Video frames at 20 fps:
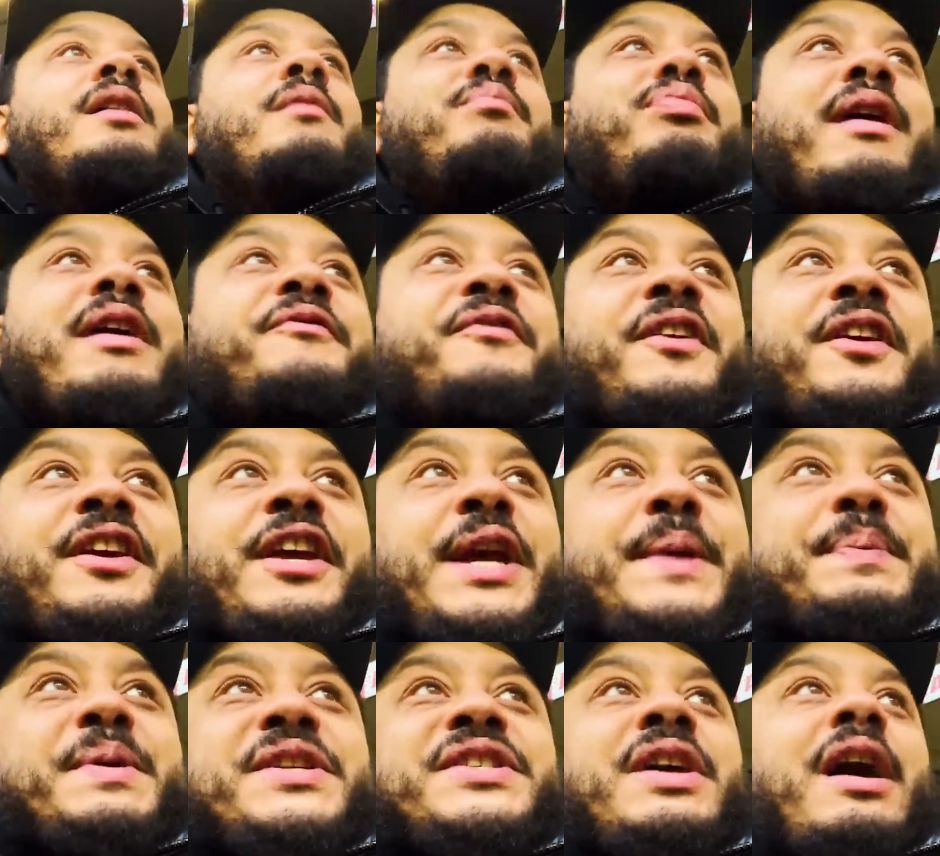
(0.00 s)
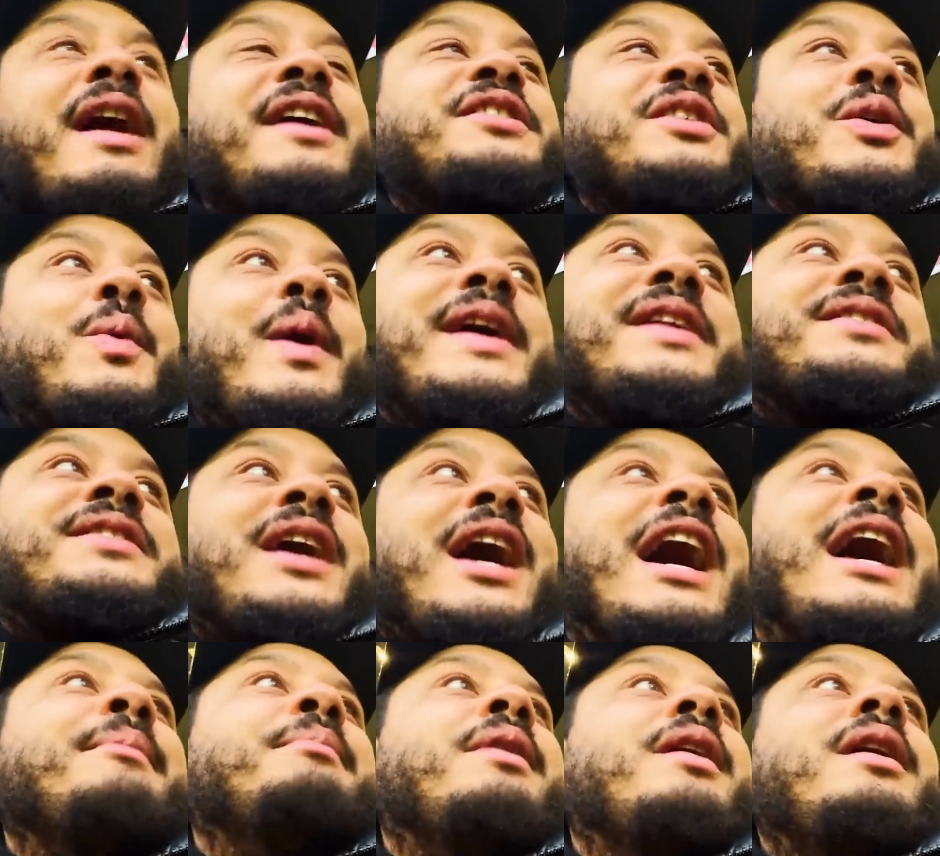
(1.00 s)
Brentford keeper's trying to waste
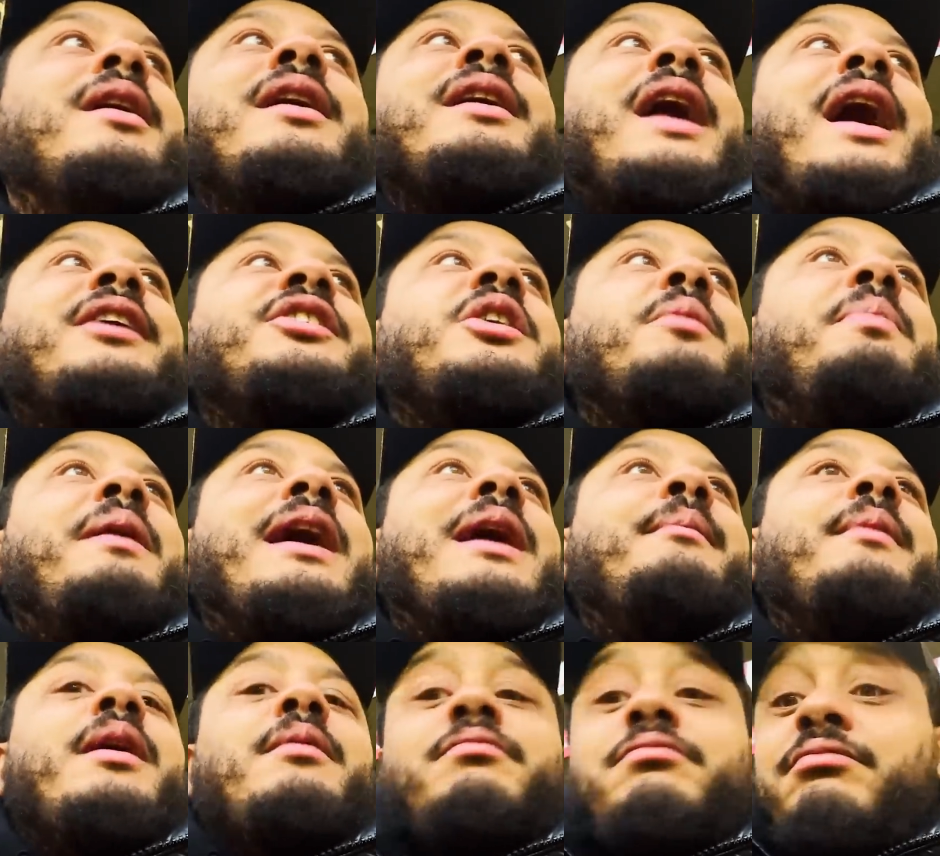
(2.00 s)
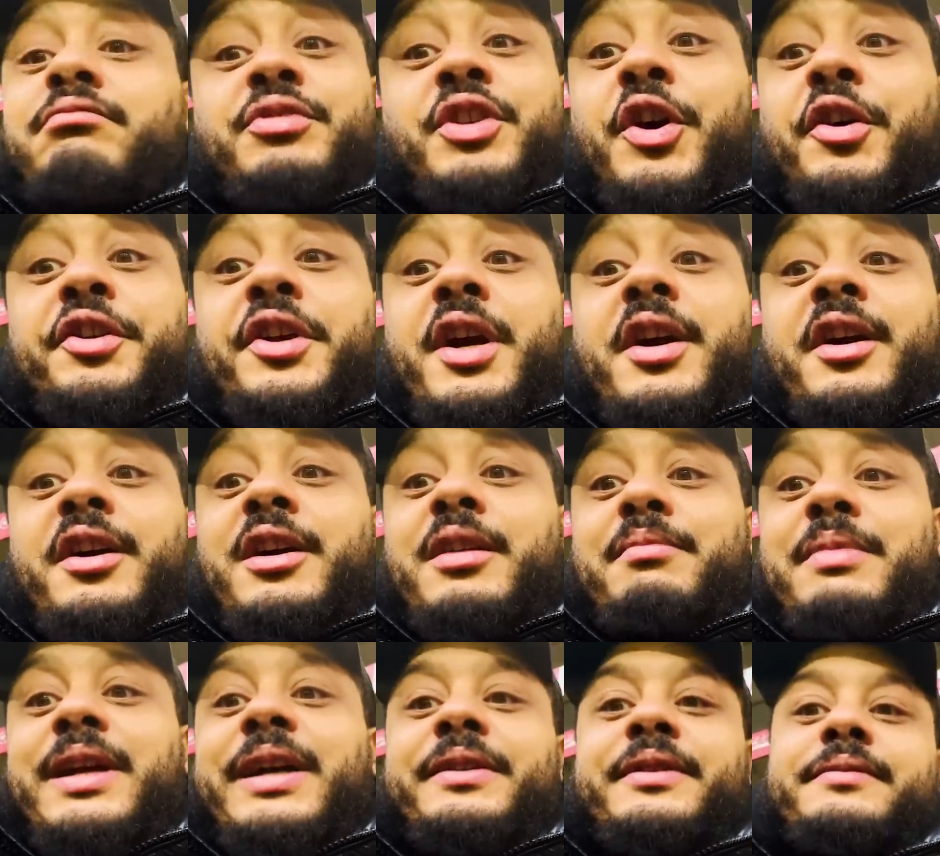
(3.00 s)
time. Can you blame him? No, you can't,
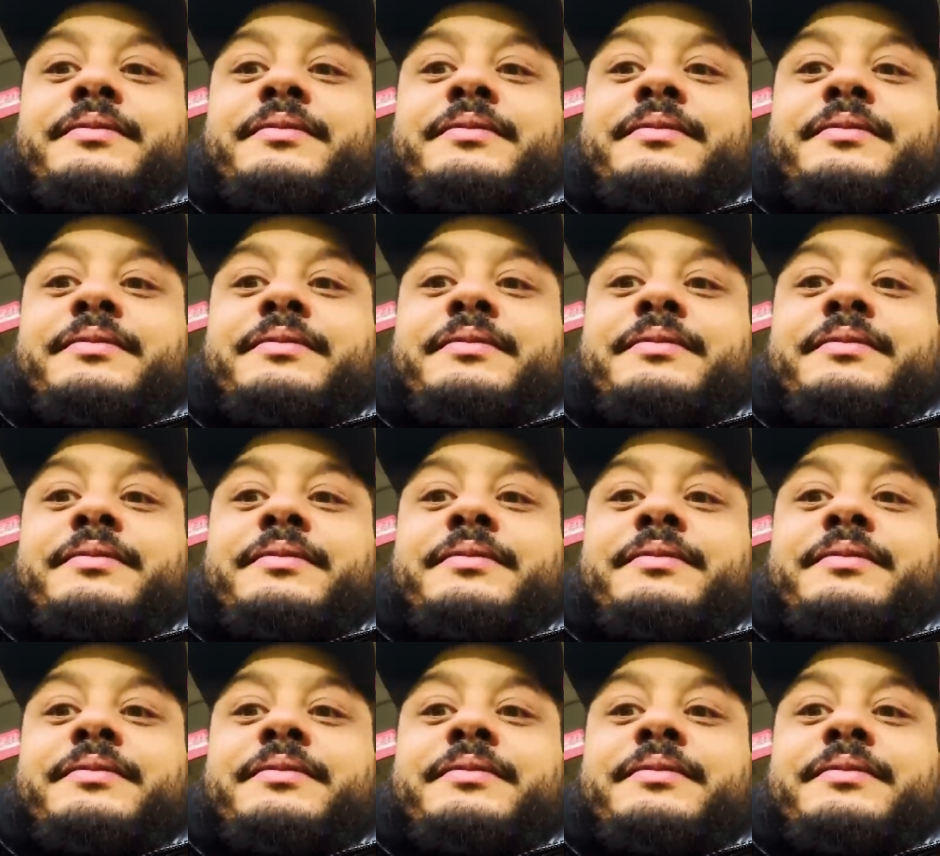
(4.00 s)
blood.